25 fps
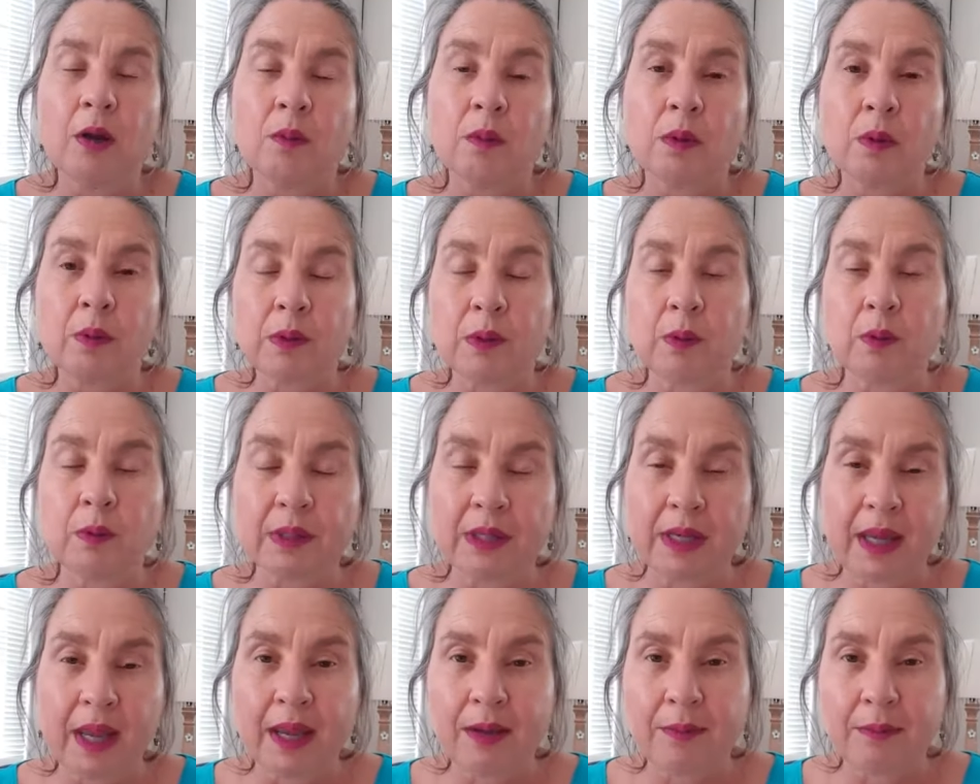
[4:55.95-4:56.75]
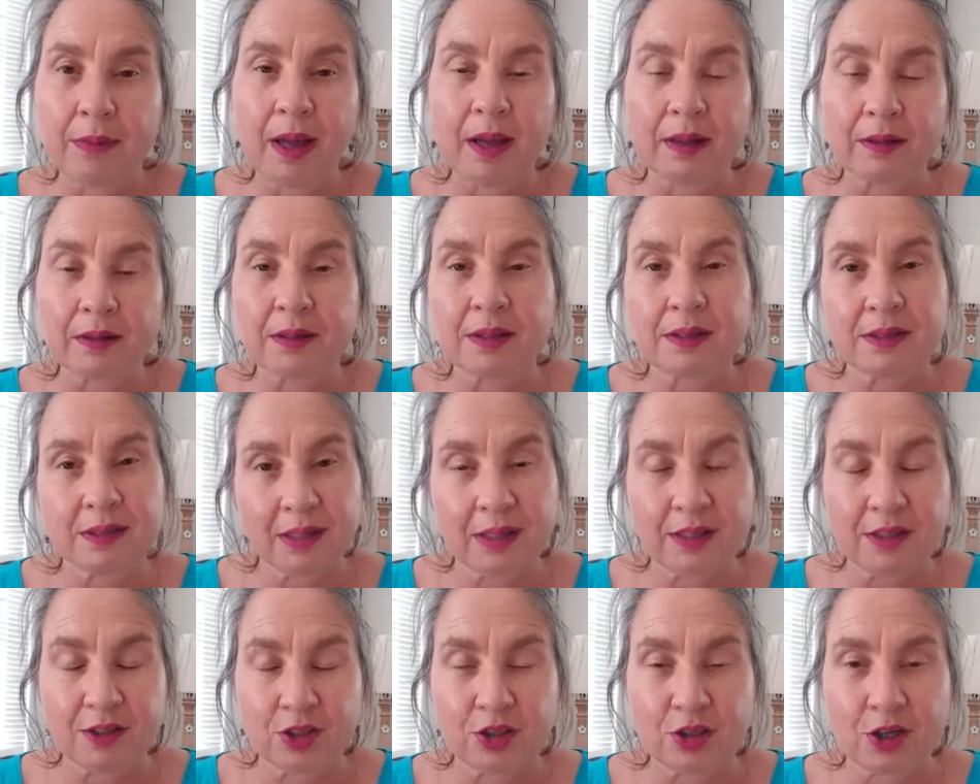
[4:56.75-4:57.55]
Well, when we came out, the
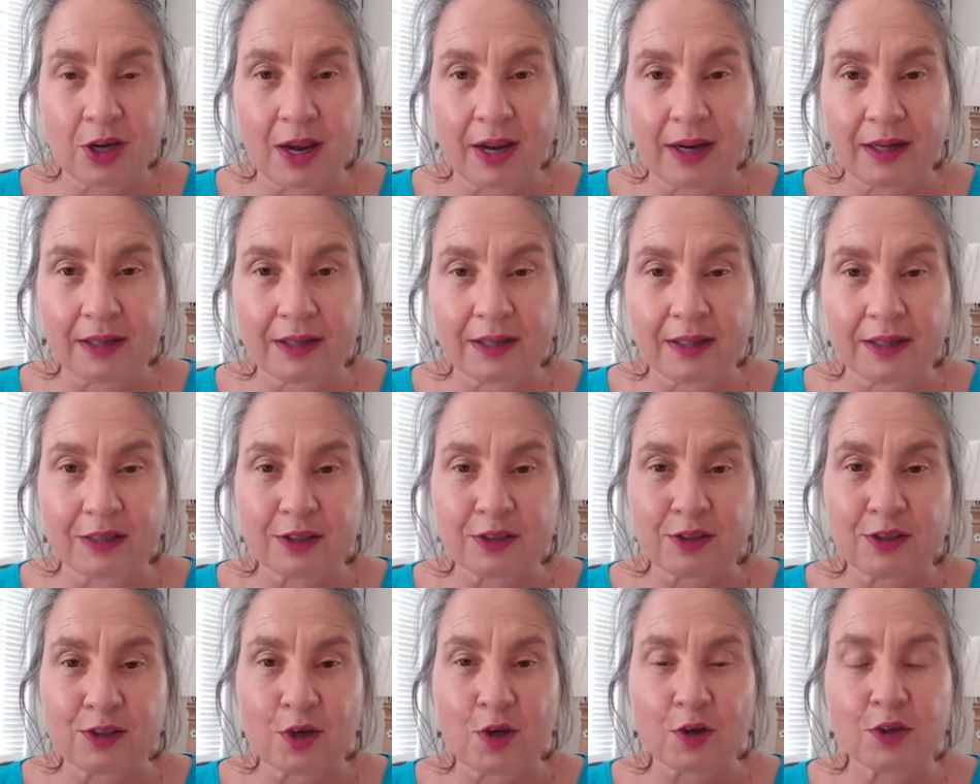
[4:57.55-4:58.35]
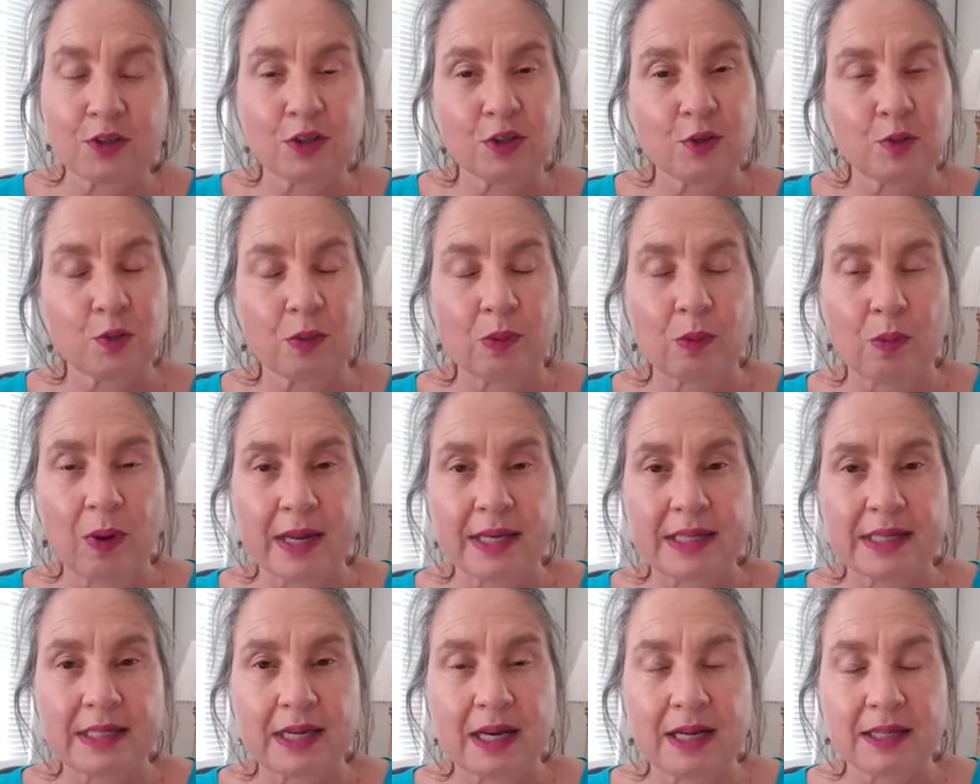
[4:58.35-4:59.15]
sun's shining. So did we
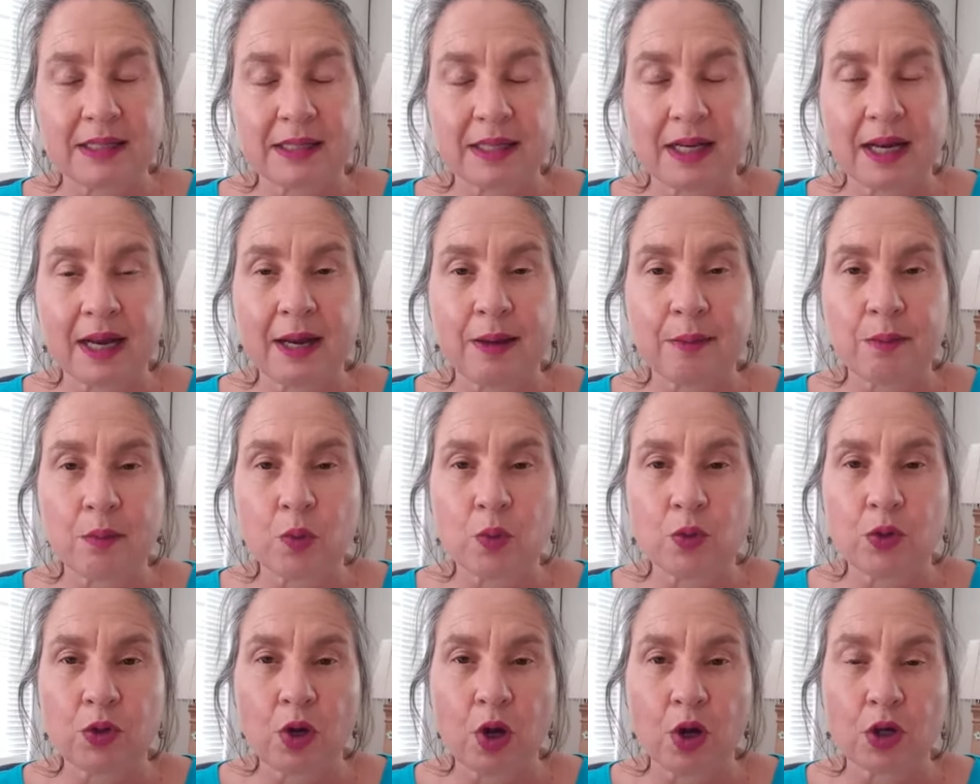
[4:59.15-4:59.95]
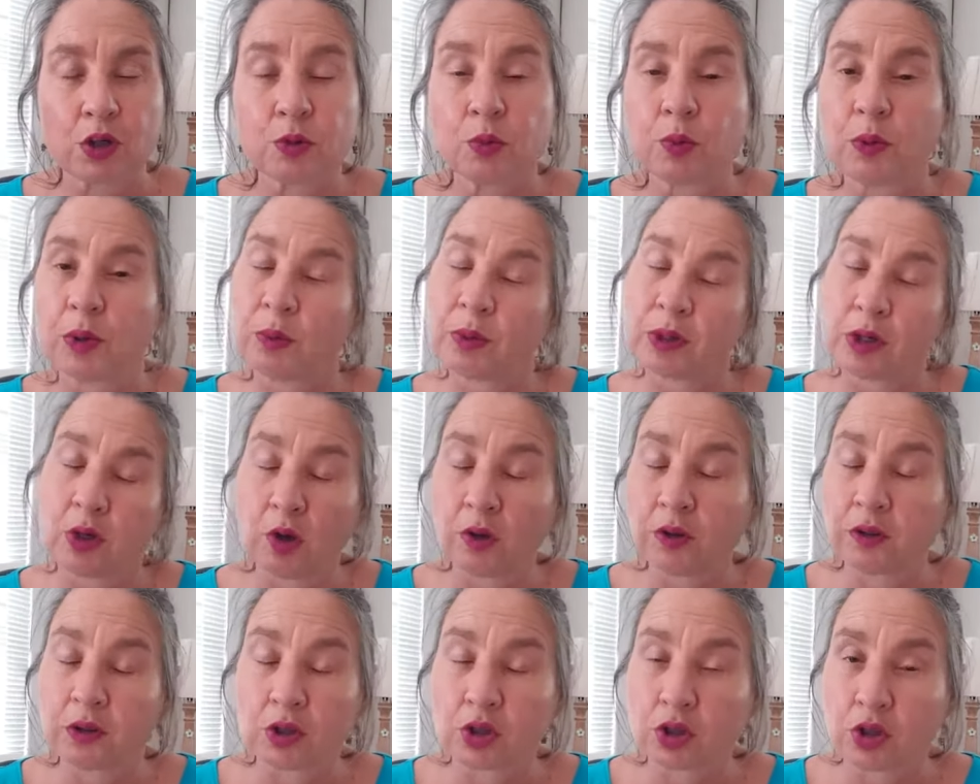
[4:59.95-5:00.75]
waste our time or not? Well, we
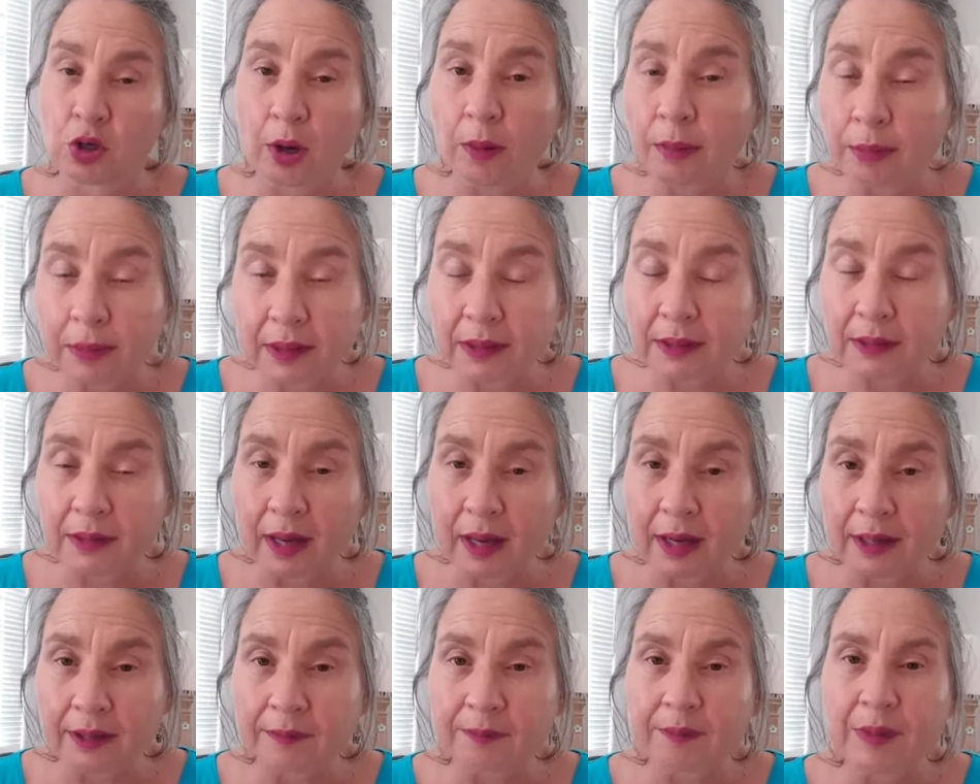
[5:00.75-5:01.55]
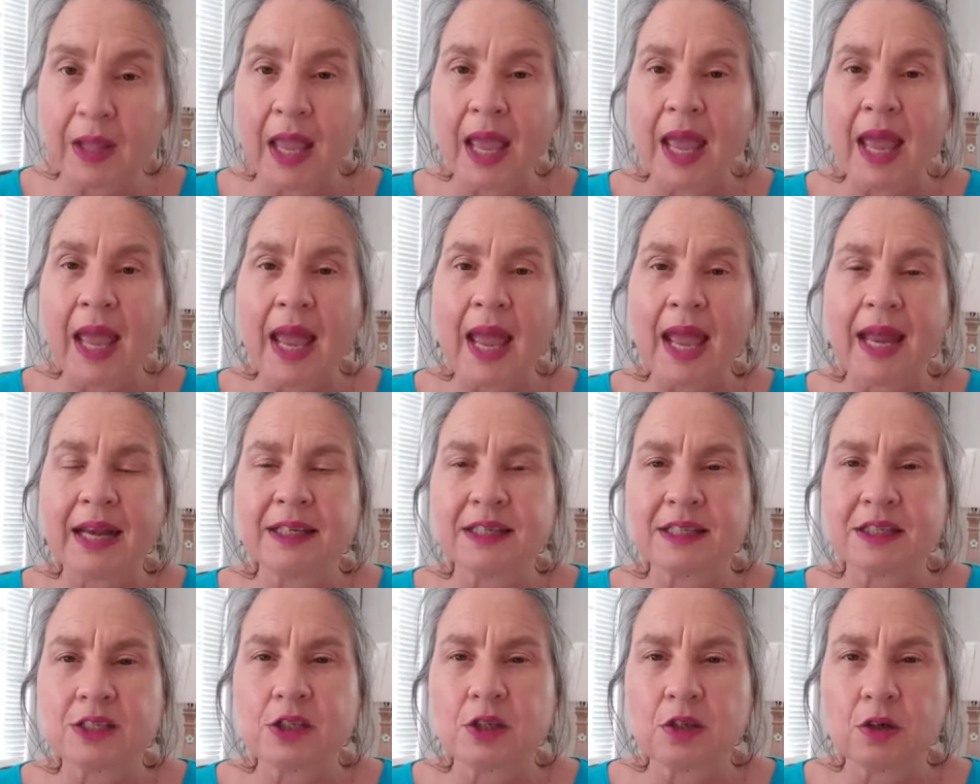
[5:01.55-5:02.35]
got the shopping done. And
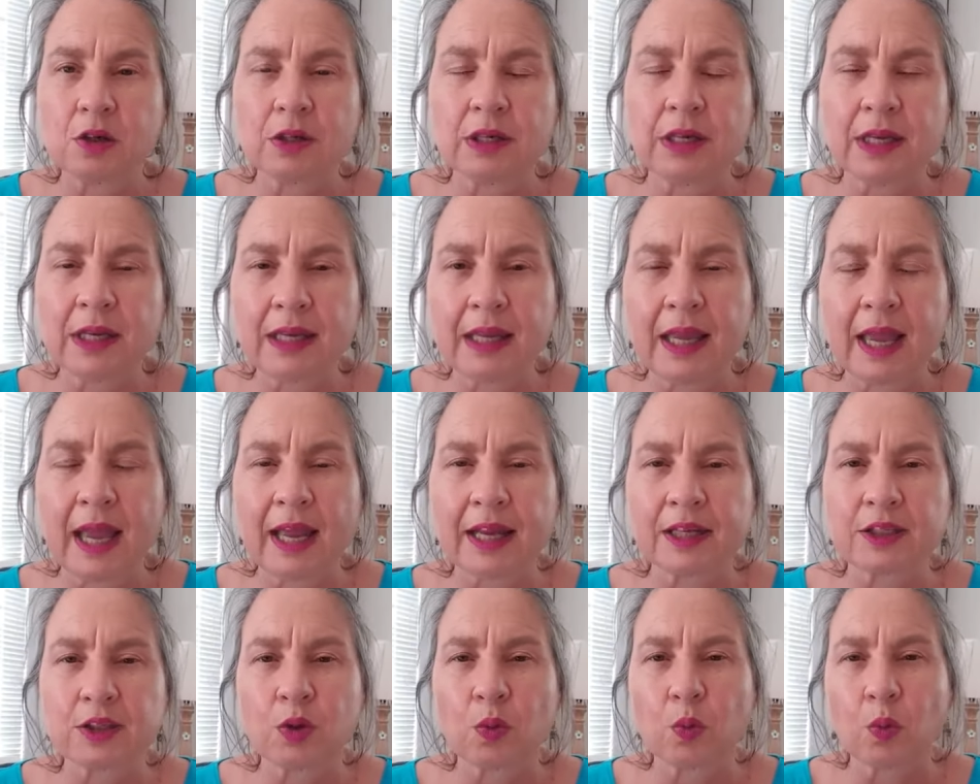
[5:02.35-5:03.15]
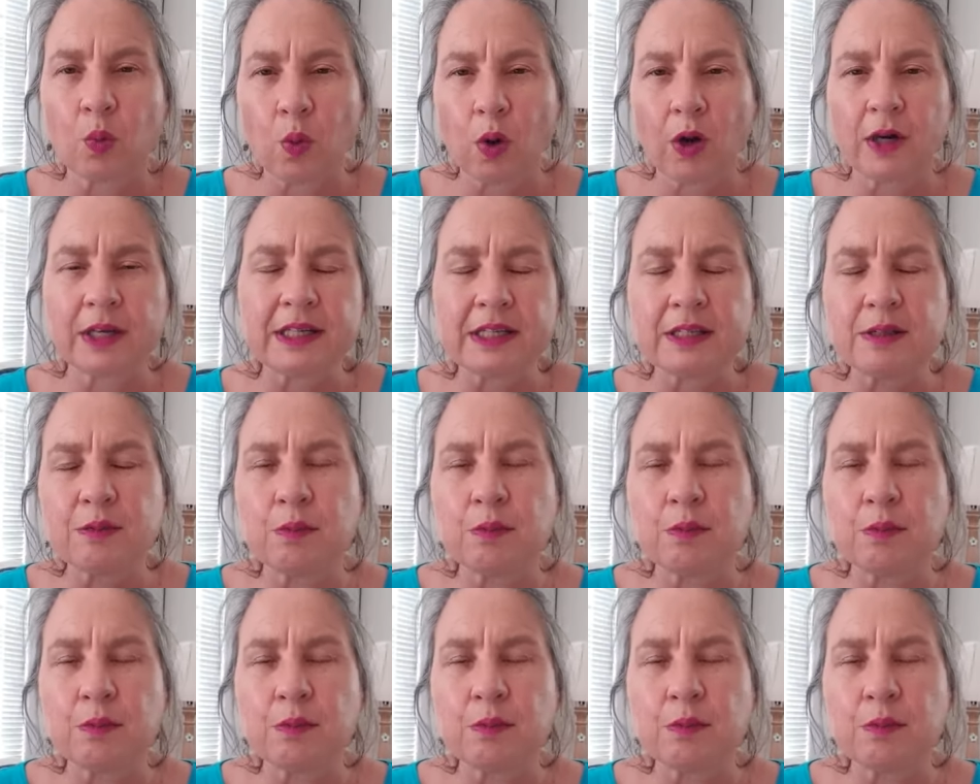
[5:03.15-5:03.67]
it's looking at what is